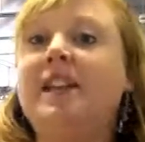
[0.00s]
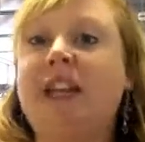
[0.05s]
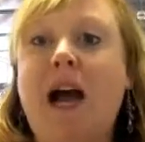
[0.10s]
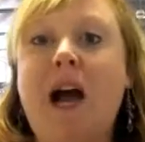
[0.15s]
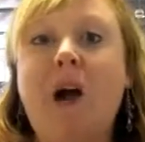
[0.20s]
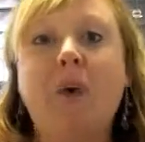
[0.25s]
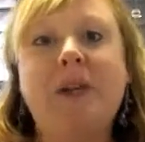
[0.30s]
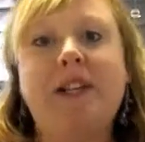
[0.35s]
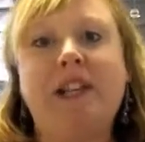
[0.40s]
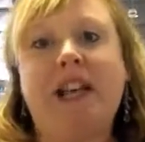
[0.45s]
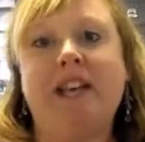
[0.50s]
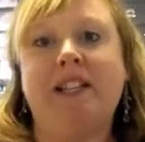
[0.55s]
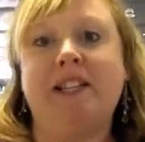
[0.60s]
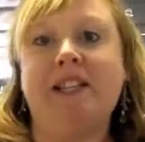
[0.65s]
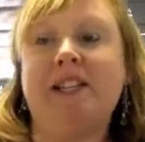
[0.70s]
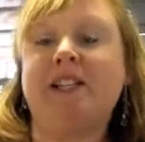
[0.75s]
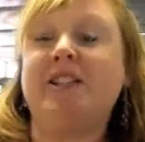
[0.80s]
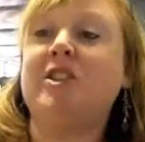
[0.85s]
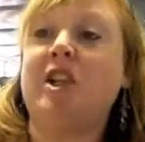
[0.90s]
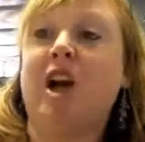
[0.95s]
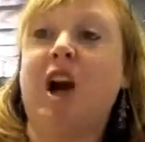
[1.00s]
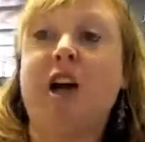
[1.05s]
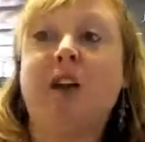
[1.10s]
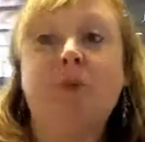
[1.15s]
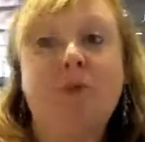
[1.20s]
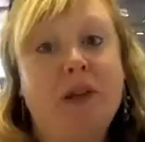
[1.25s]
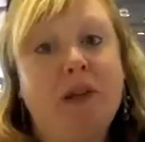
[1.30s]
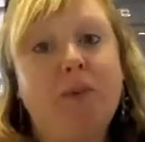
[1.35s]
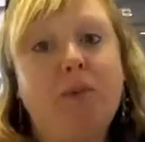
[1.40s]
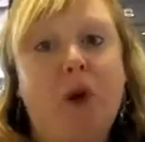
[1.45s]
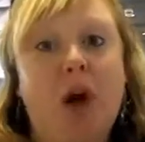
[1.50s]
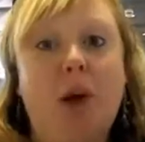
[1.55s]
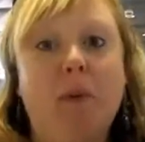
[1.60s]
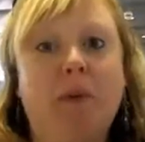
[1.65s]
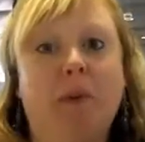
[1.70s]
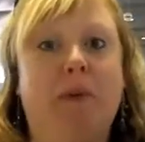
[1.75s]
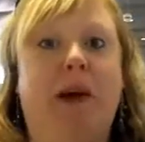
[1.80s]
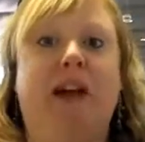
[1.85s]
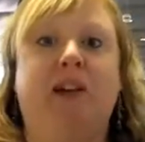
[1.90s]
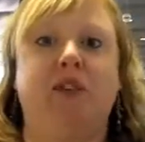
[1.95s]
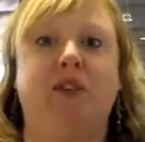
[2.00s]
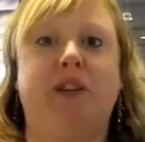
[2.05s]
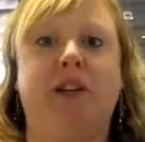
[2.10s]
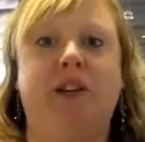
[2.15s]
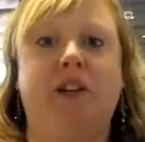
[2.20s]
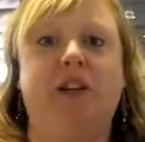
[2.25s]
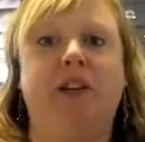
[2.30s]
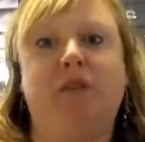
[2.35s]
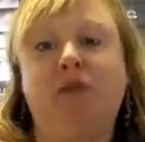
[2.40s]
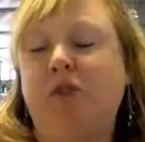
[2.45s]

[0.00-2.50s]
nowadays it's not a big problem, actually.